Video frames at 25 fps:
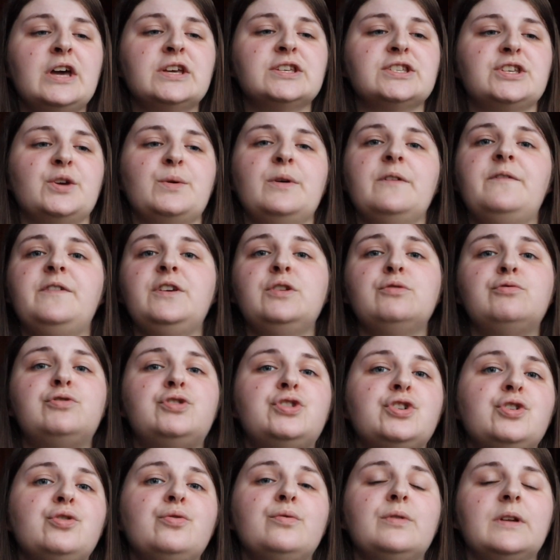So if you
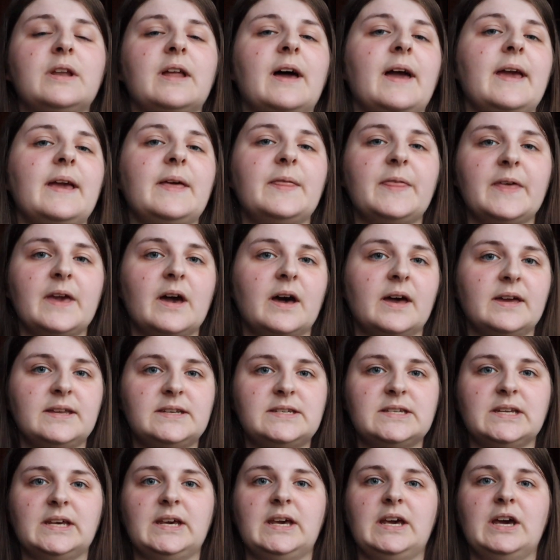do like the
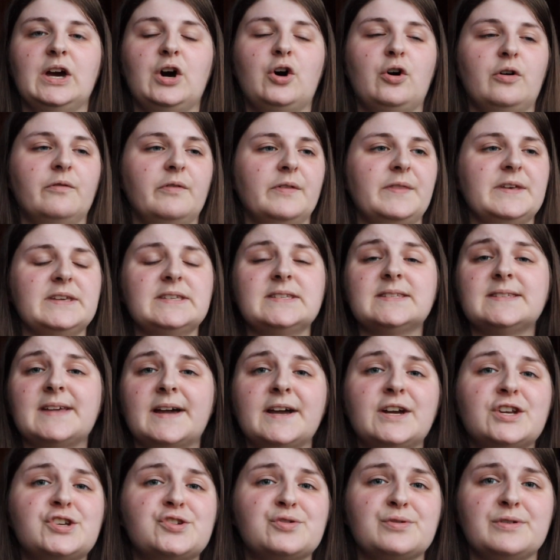idea of this
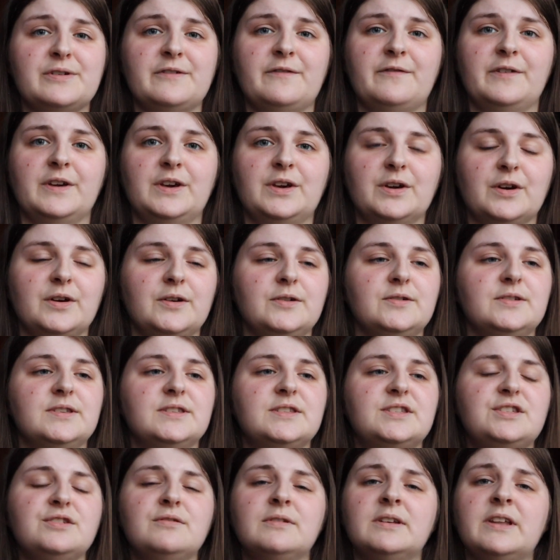sanctuary for
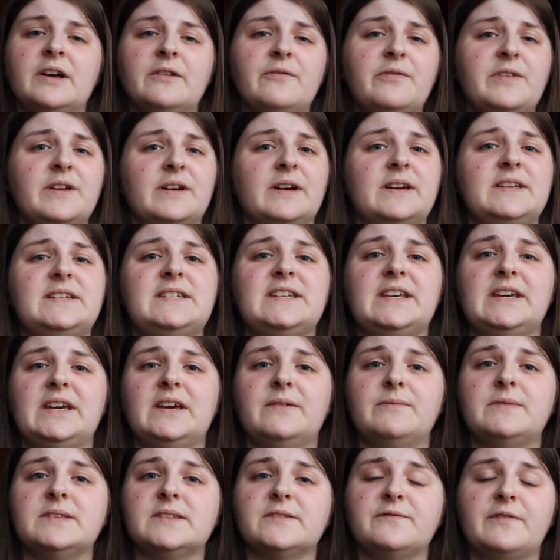ghosts, you love the idea
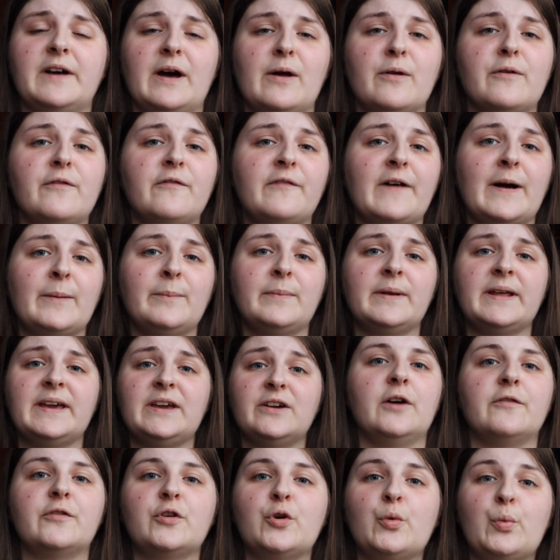of this found
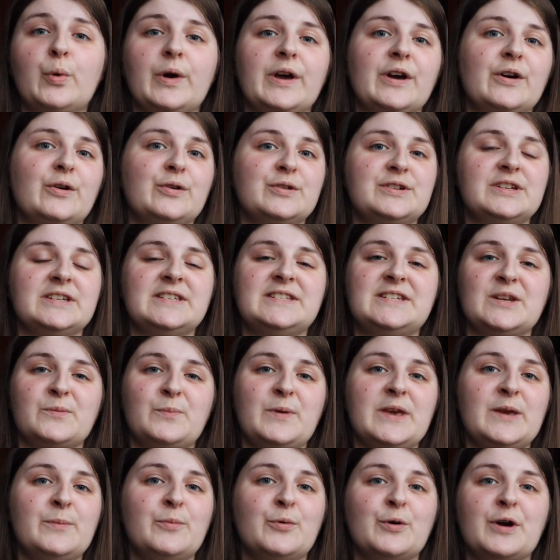family of queer autistic
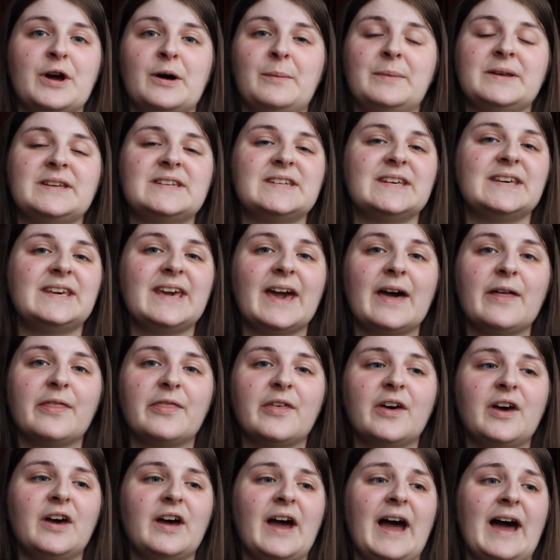people coming
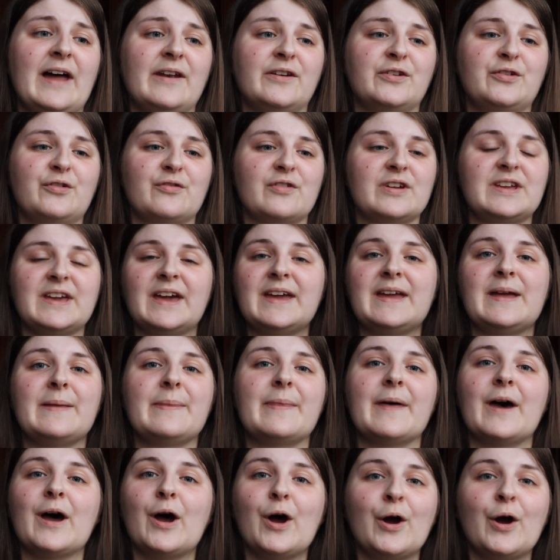together and creating their